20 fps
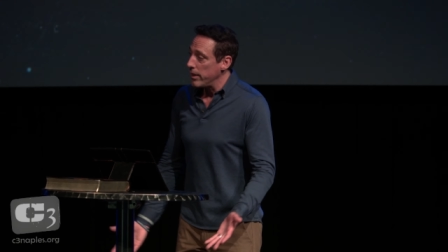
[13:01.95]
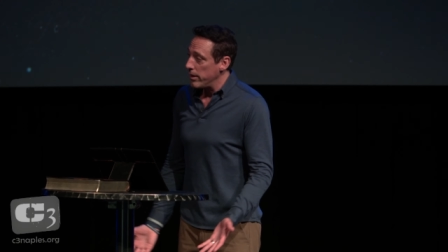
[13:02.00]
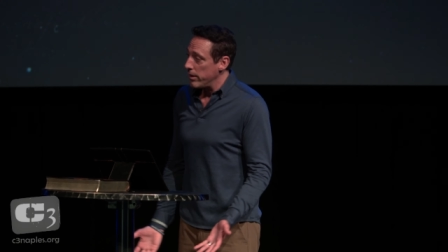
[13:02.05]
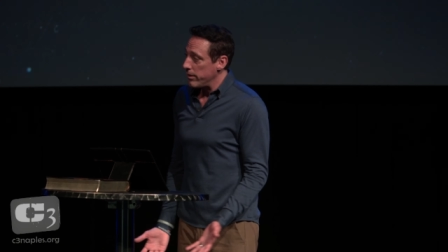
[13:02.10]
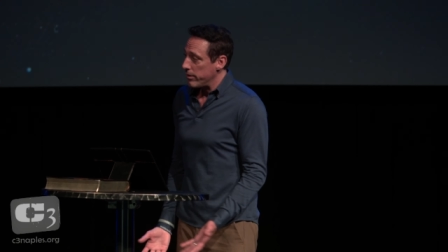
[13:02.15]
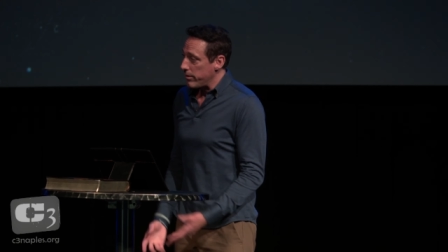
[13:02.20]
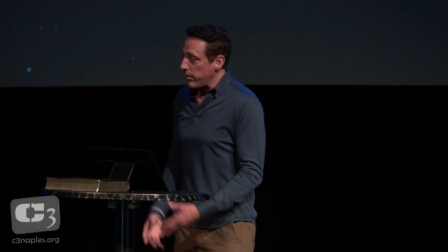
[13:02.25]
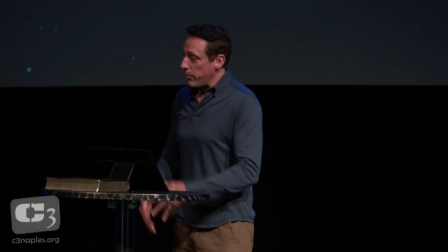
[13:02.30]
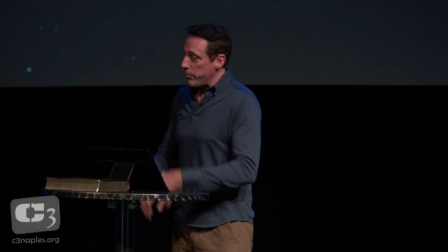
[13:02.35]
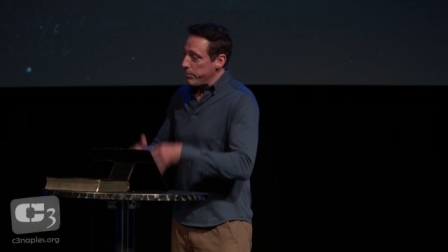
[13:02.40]

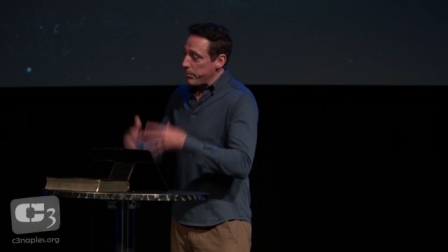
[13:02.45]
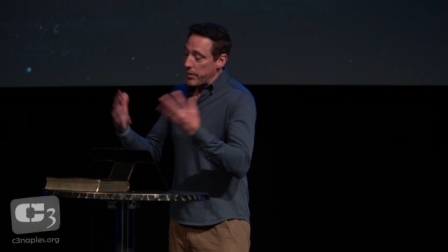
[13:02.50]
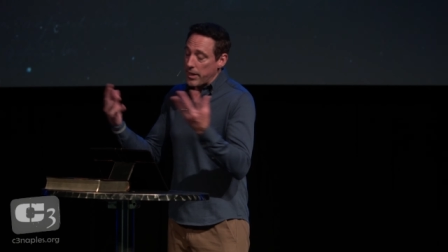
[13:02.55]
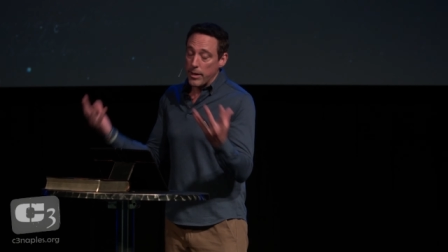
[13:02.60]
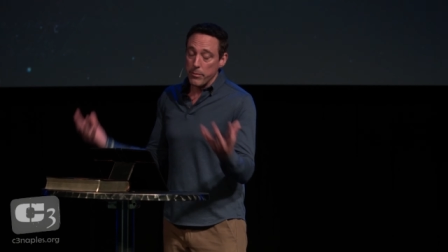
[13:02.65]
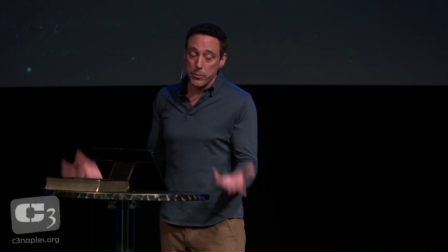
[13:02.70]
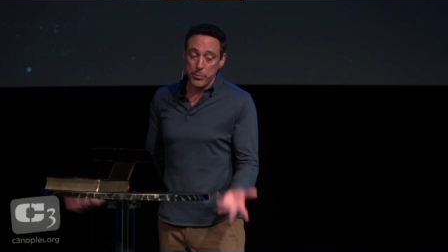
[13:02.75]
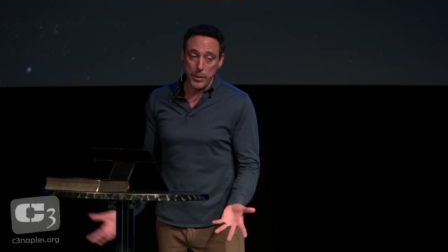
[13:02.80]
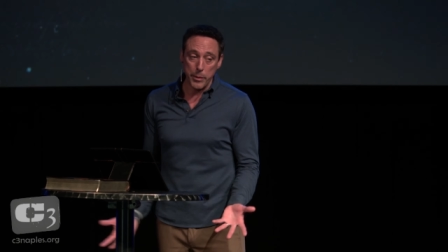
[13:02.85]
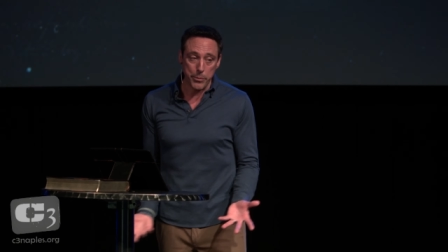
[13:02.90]

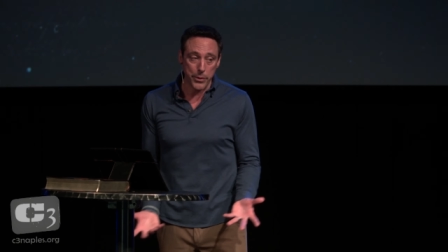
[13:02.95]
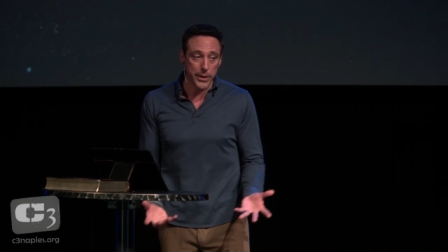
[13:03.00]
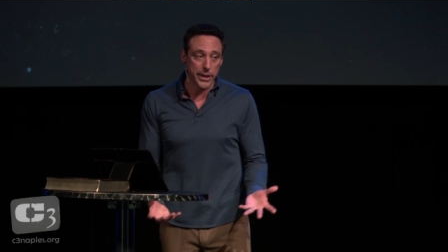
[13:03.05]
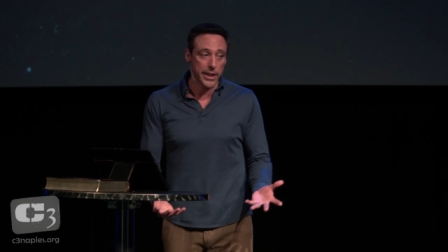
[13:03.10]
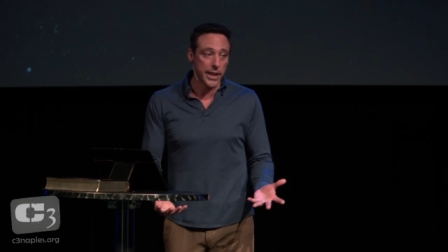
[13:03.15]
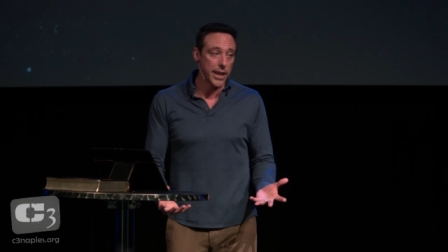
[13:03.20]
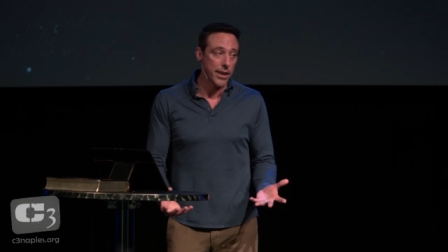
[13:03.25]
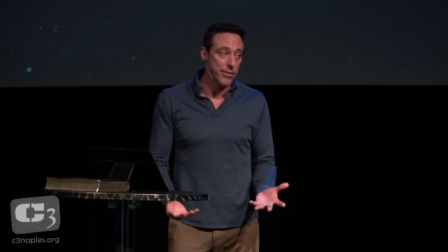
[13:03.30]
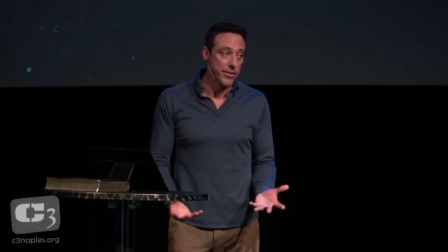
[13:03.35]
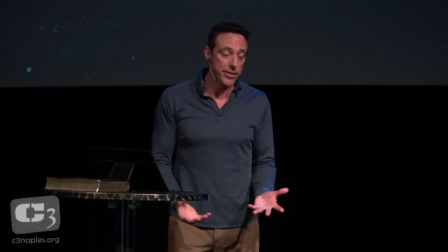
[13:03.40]
Sometimes people can
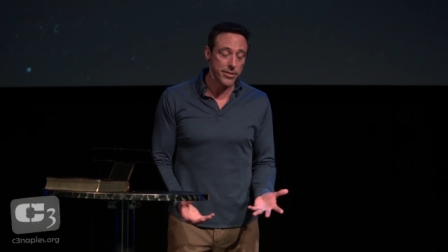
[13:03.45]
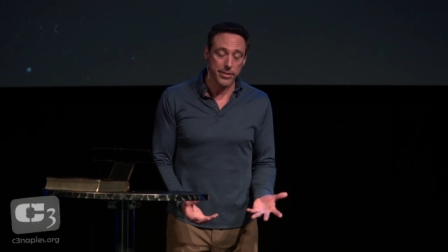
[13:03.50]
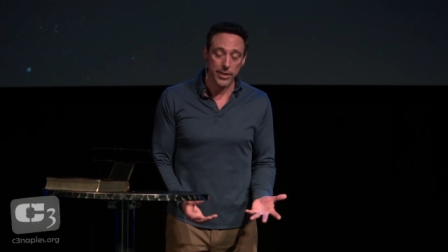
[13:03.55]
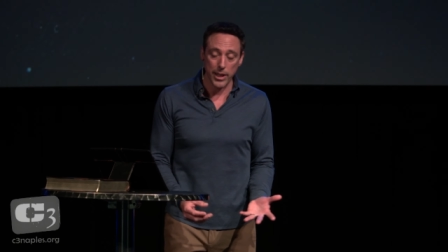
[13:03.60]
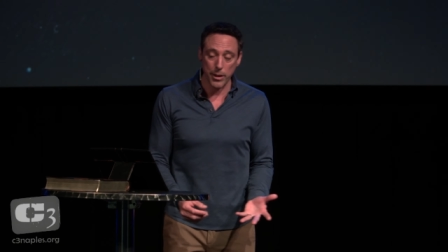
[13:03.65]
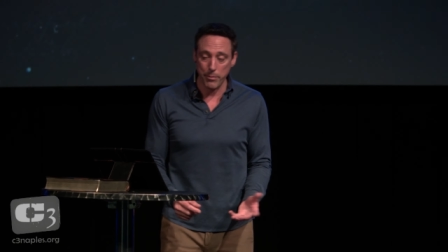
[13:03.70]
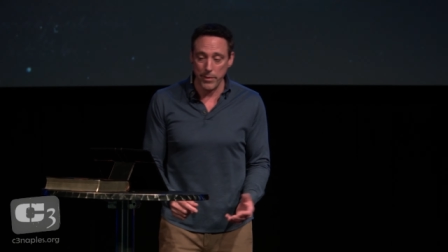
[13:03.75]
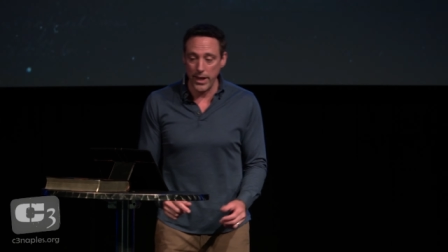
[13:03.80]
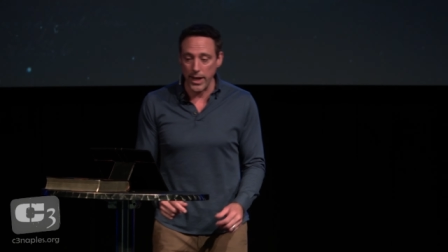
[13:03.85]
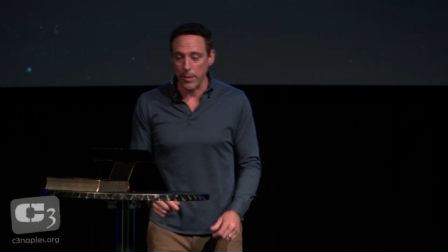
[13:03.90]
have the
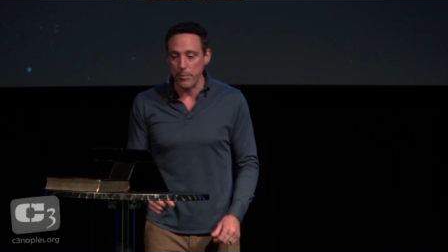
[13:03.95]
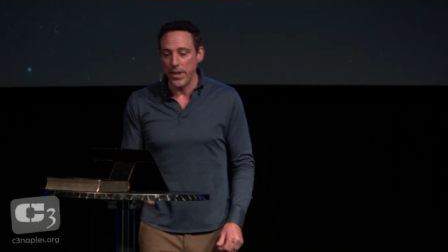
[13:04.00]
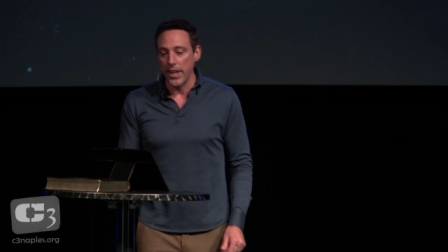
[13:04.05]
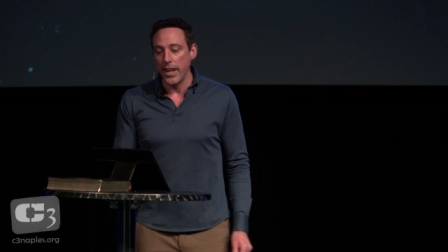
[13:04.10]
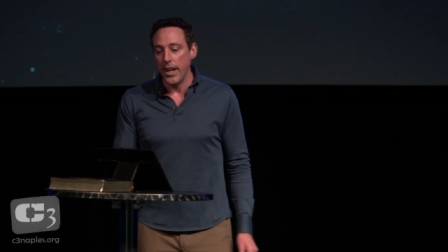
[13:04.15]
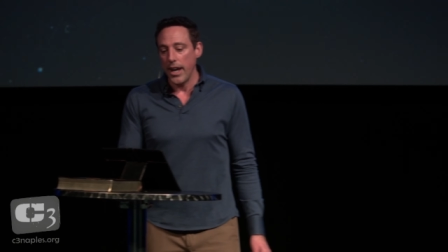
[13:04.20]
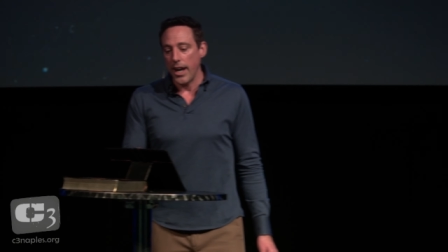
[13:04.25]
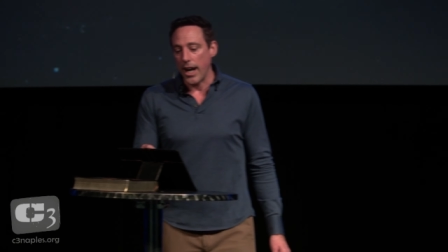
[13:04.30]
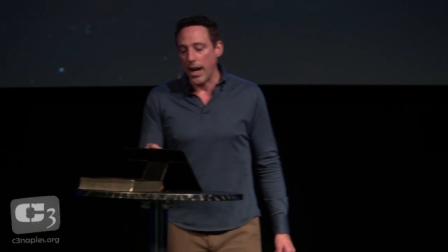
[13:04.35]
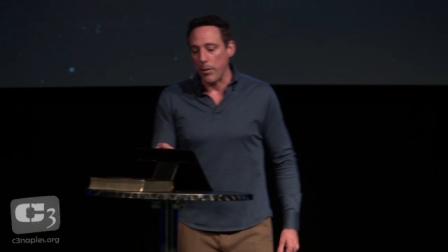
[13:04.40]
same name.
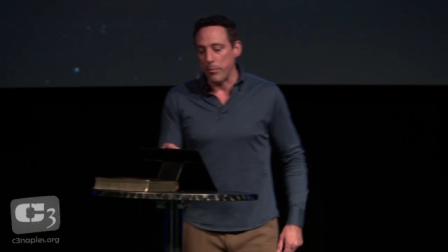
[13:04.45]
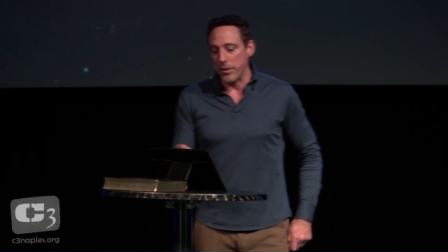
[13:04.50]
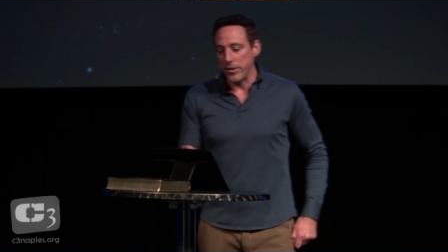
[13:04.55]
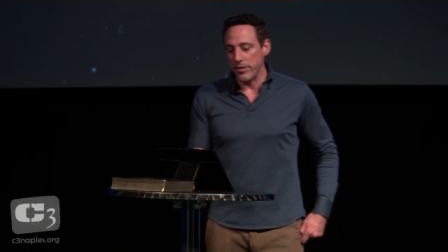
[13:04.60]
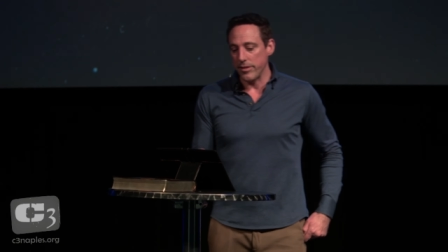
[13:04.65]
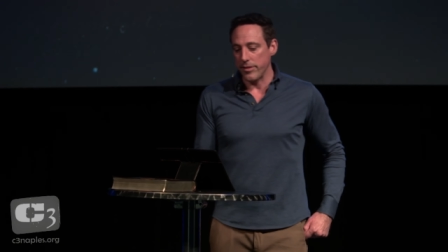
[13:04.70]
Happens